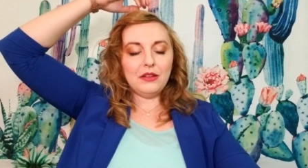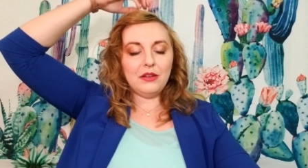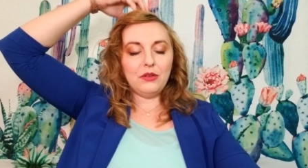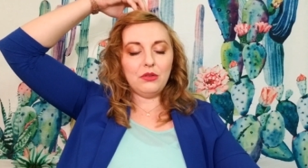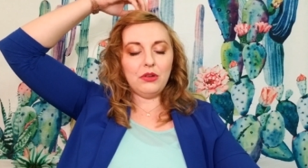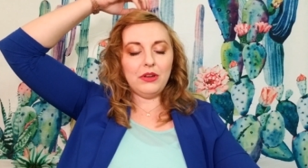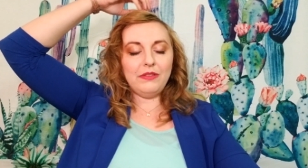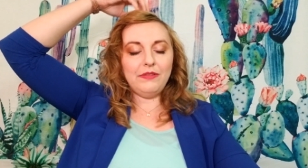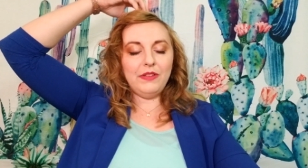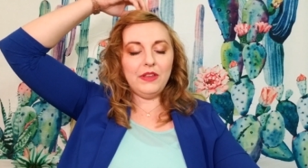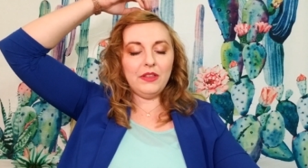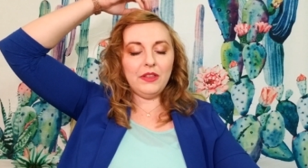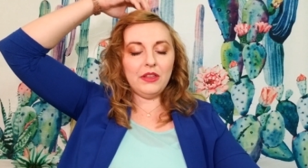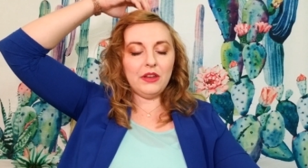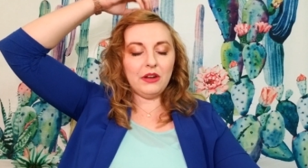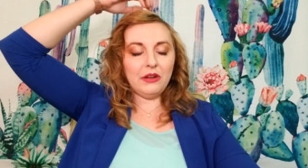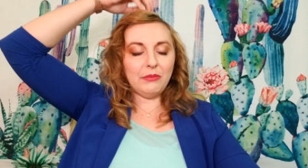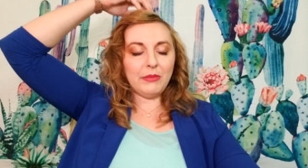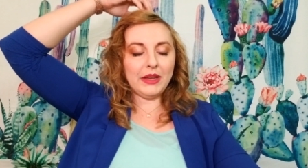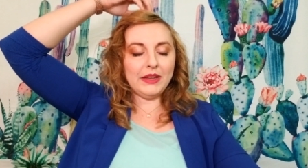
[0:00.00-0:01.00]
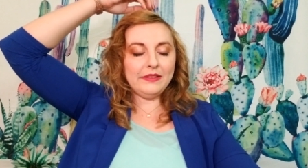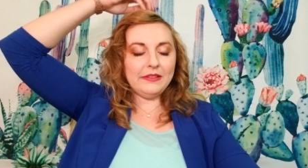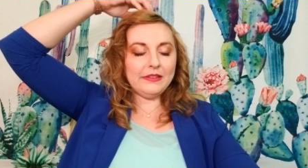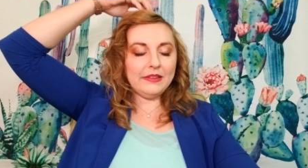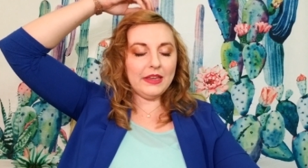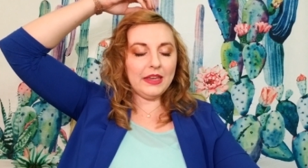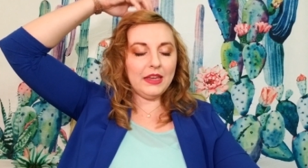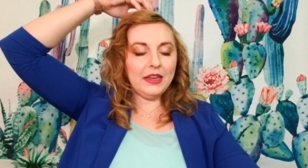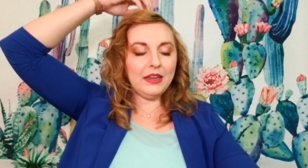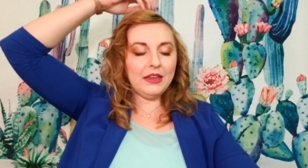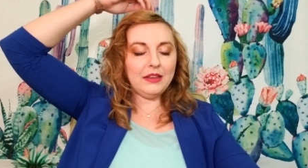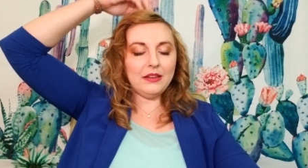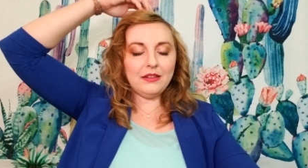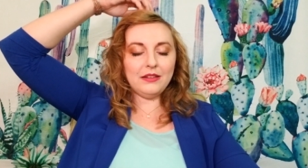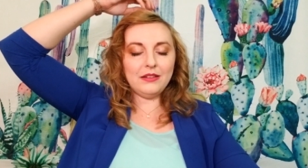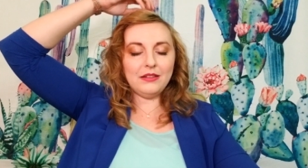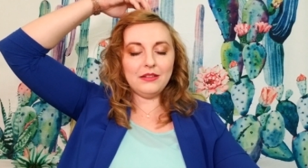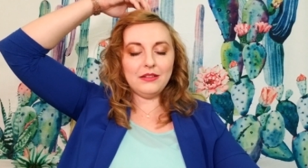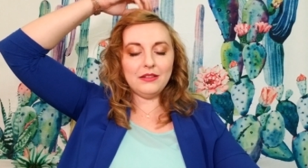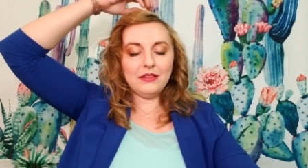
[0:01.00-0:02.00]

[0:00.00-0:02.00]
or I feel it on my skin.